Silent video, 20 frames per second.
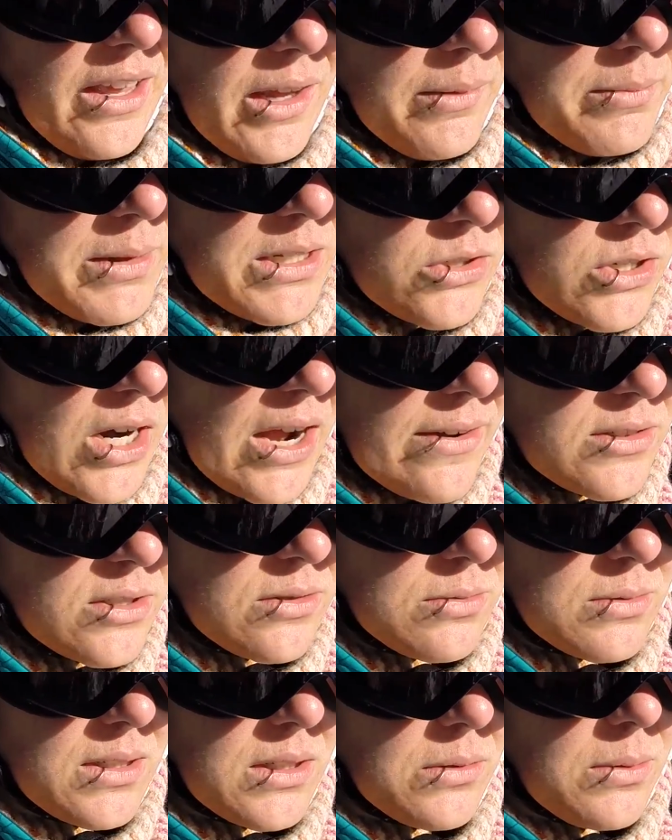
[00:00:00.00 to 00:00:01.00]
game that
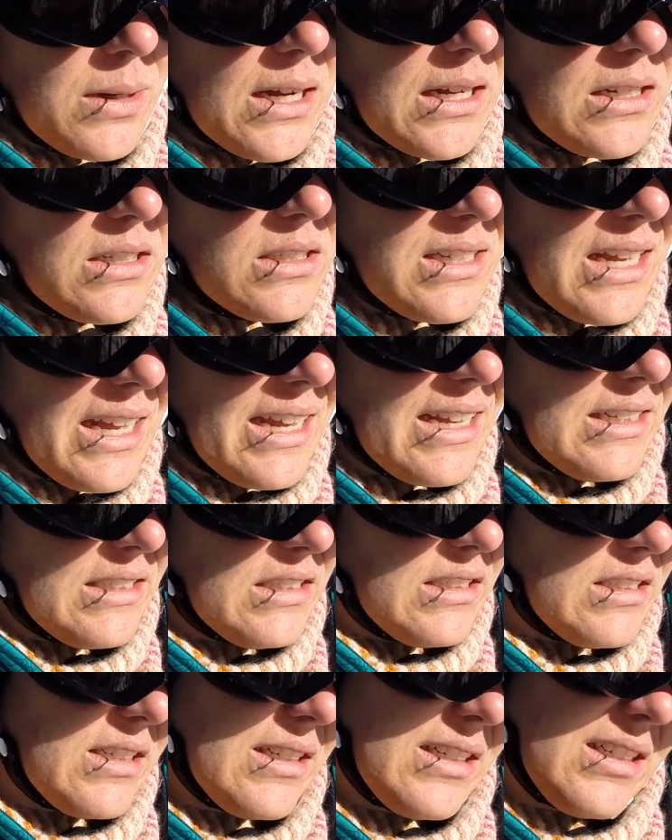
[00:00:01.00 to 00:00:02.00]
travels really well,
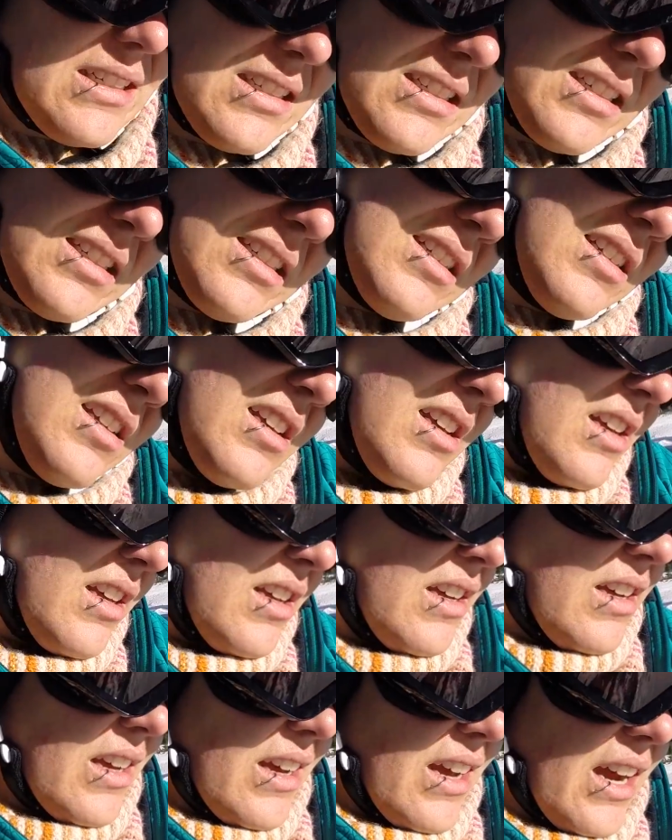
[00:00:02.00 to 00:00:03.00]
and
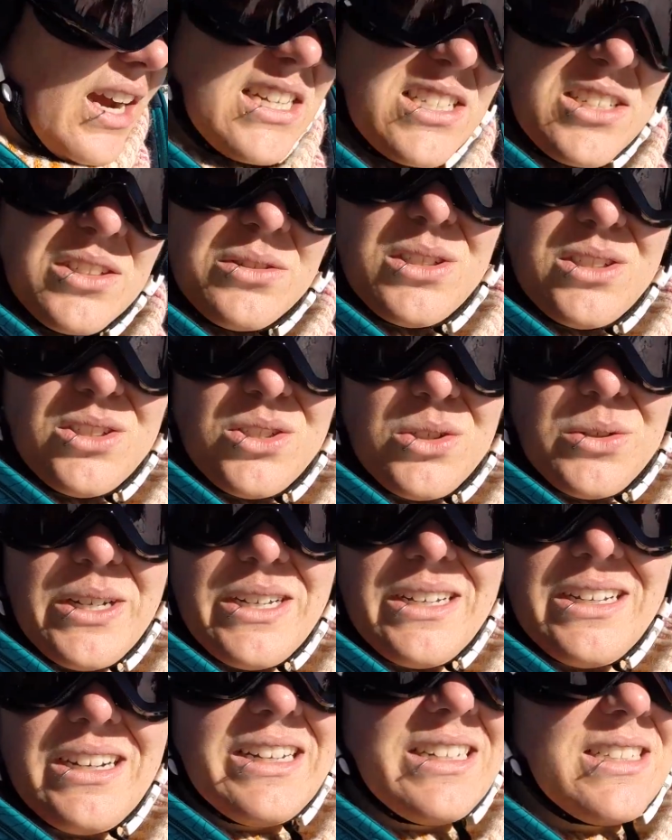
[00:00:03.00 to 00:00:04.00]
I do enjoy
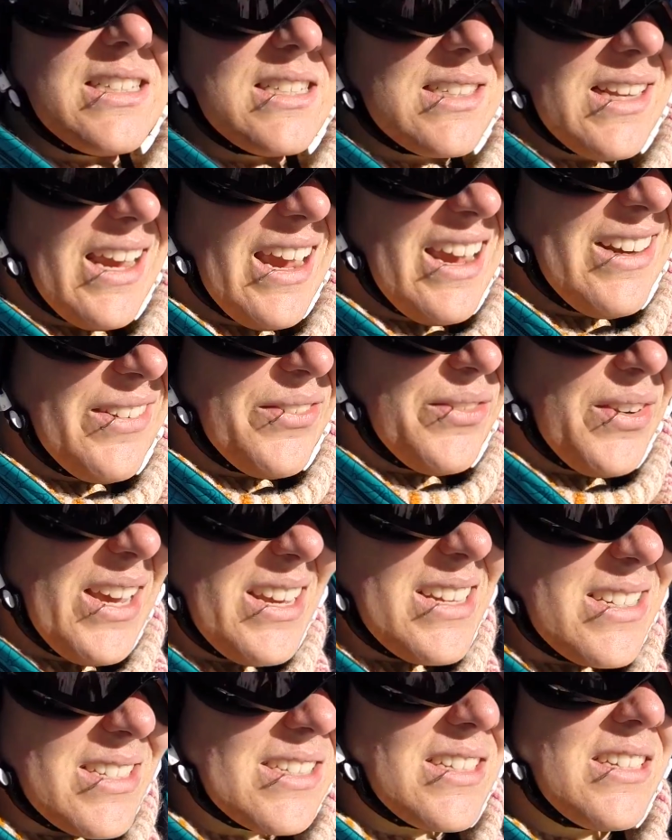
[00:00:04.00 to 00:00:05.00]
it. It's kind of
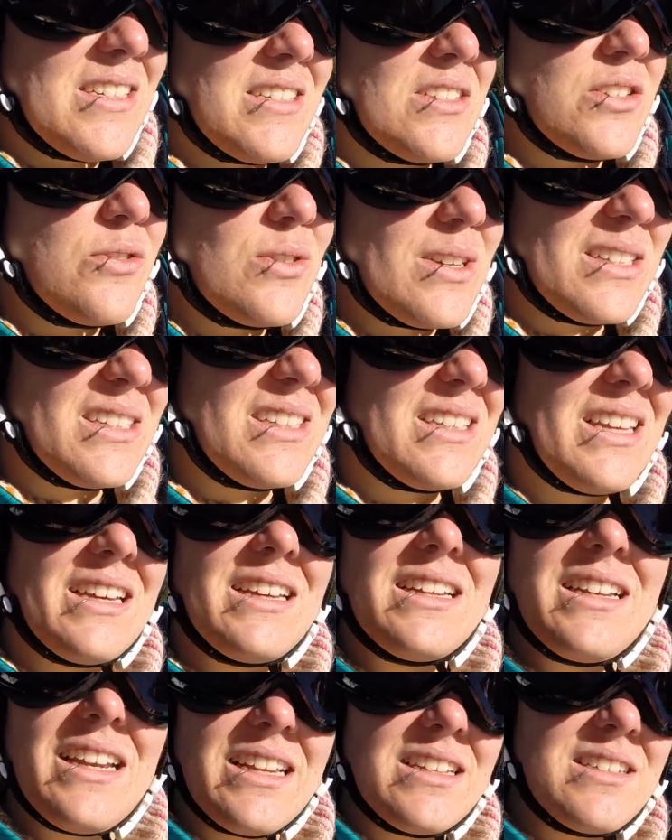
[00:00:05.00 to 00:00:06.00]
nice because you can
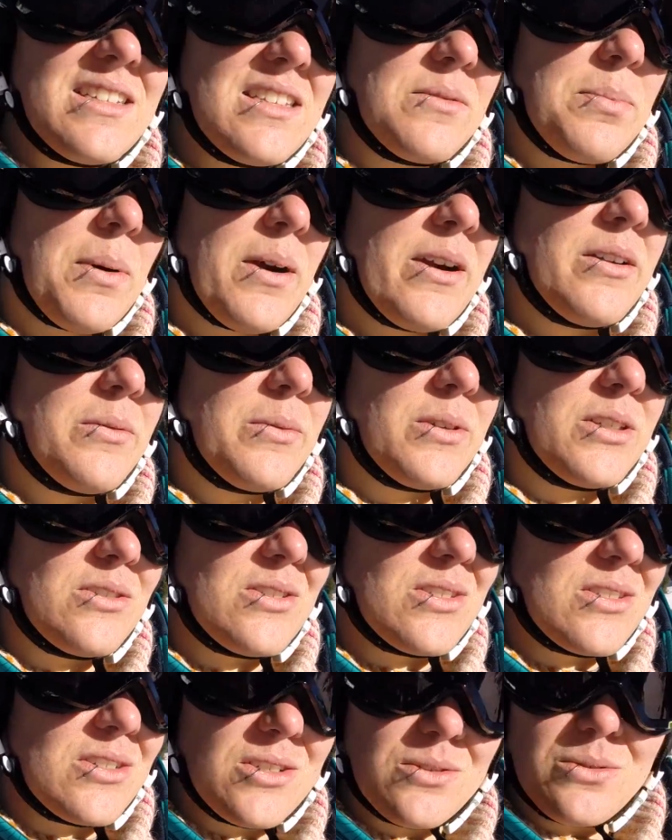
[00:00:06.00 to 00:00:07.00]
get into the part where
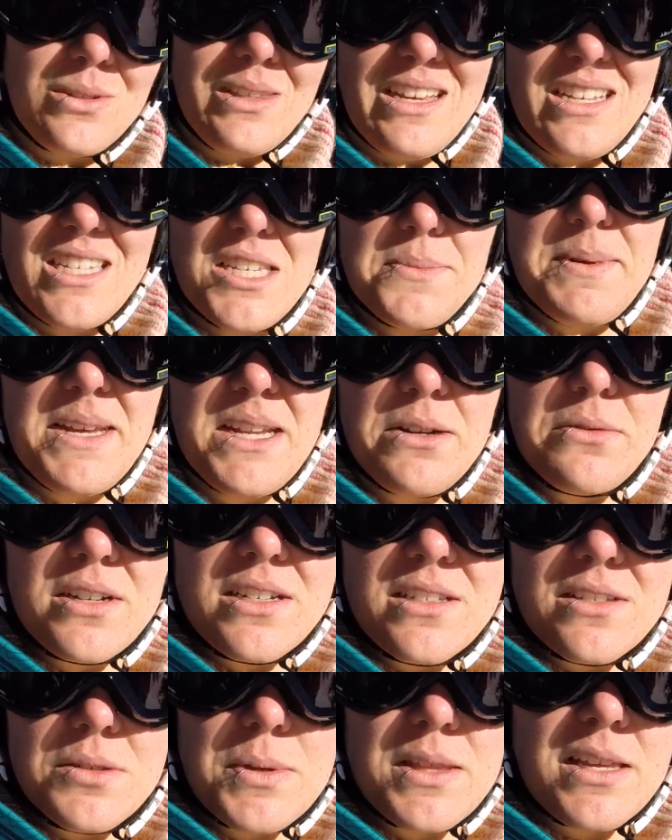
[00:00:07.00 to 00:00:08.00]
you start doing like speed
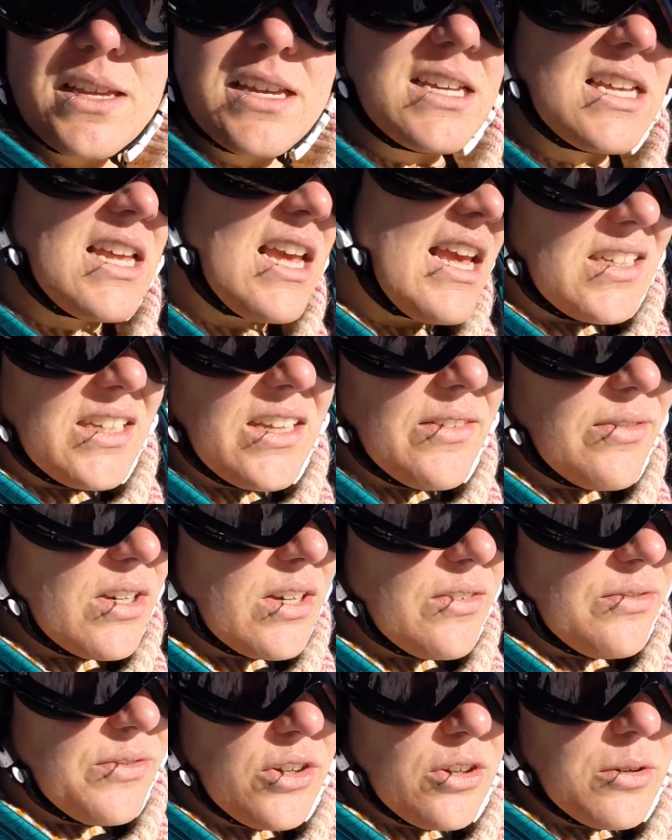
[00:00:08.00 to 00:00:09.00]
runs with it. And even
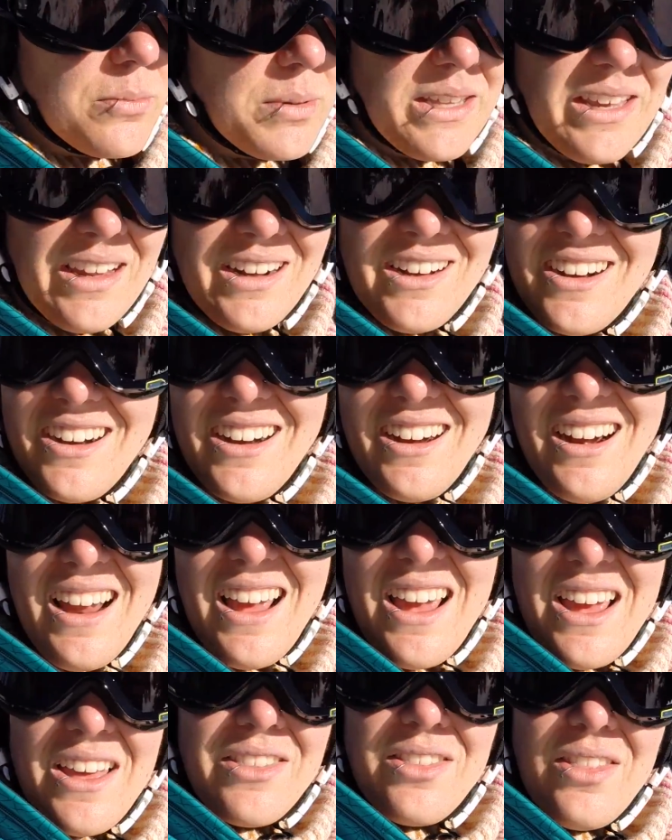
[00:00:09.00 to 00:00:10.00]
if you're a beginner,
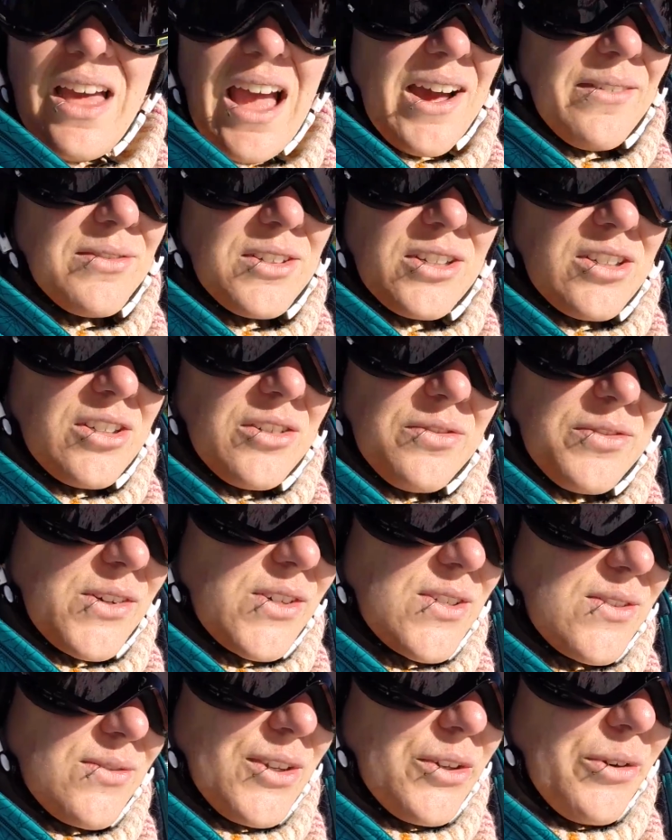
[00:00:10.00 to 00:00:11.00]
after your
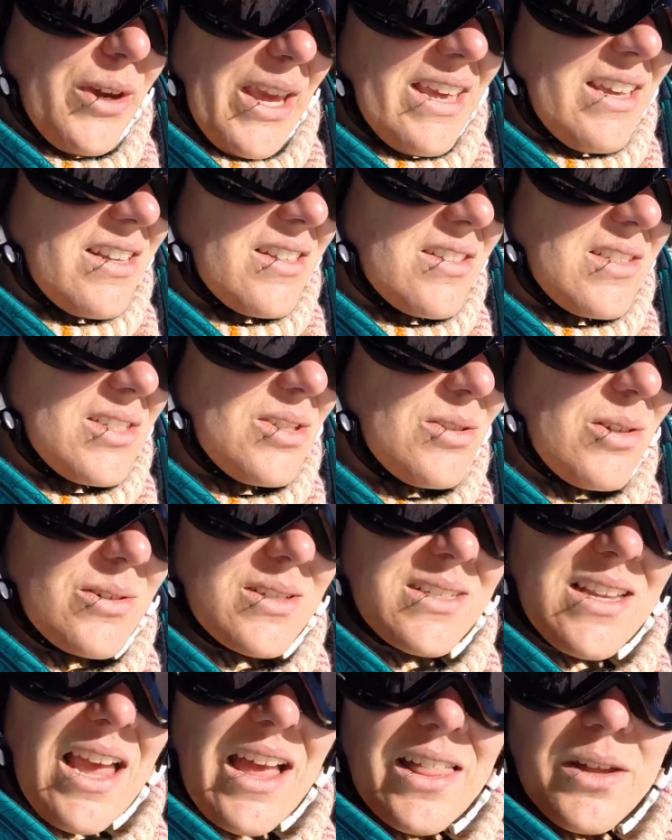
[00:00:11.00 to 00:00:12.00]
first few hands, you know
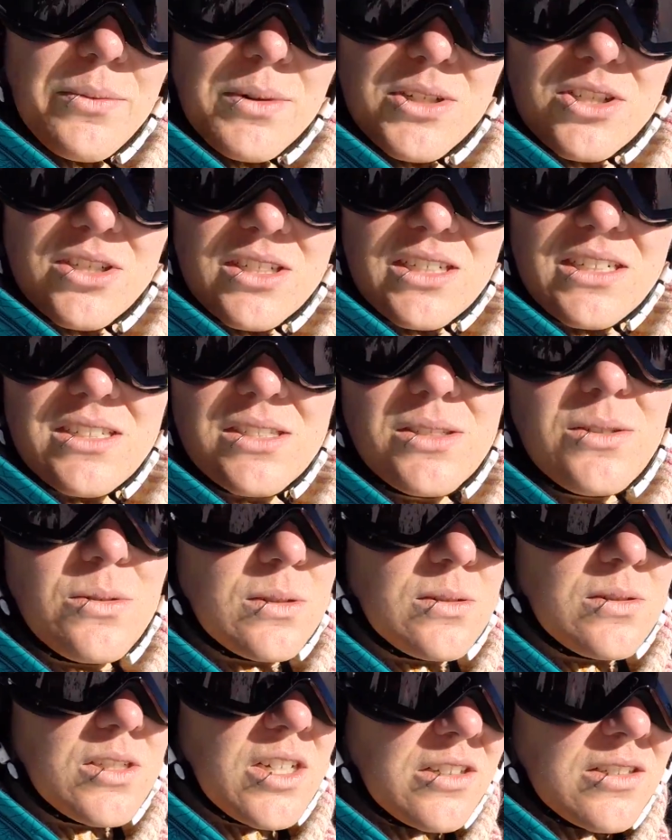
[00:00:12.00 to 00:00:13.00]
exactly what you're gonna do,
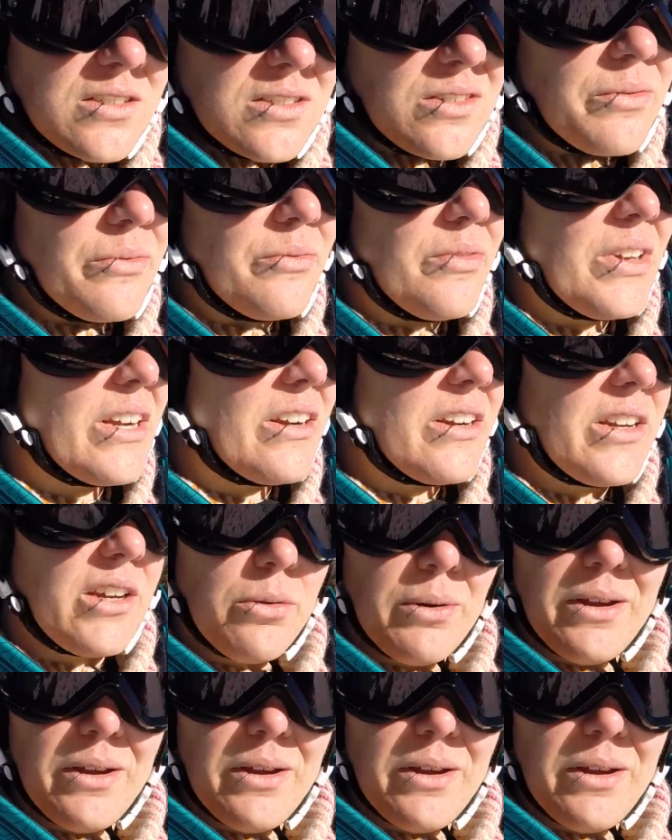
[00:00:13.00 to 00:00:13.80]
so turns are very